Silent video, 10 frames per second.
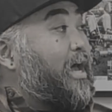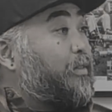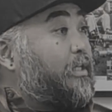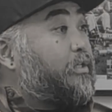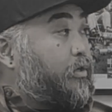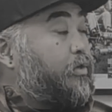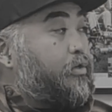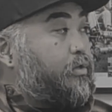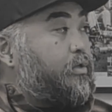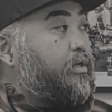athletes,
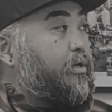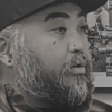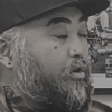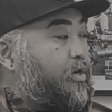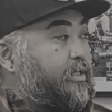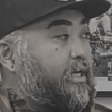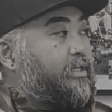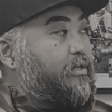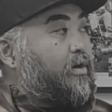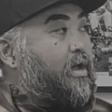current day
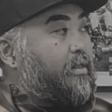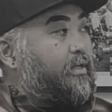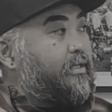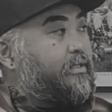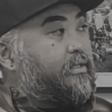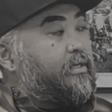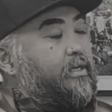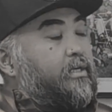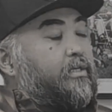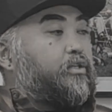star athletes,
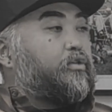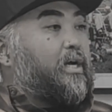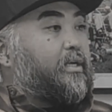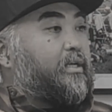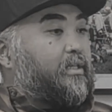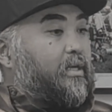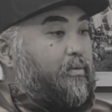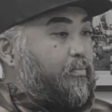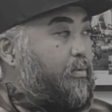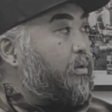to try to get them
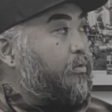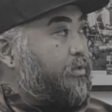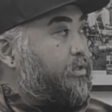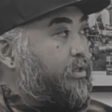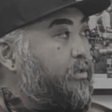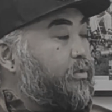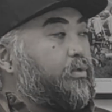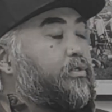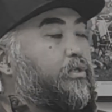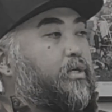to promote the
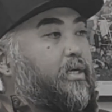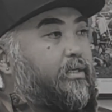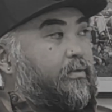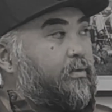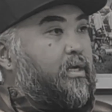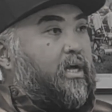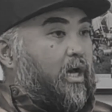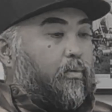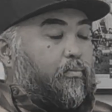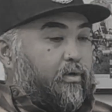shoes. They're trying to
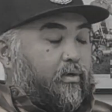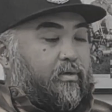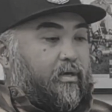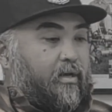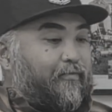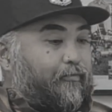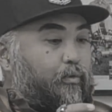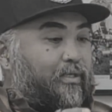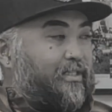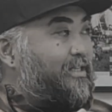help their
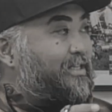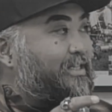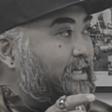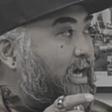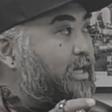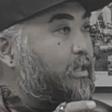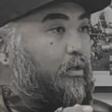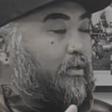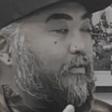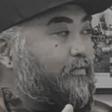influence the design, the
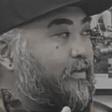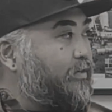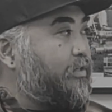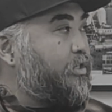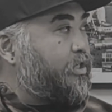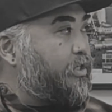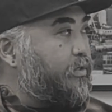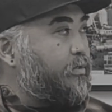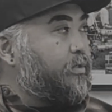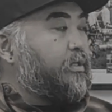look and feel of the shoe.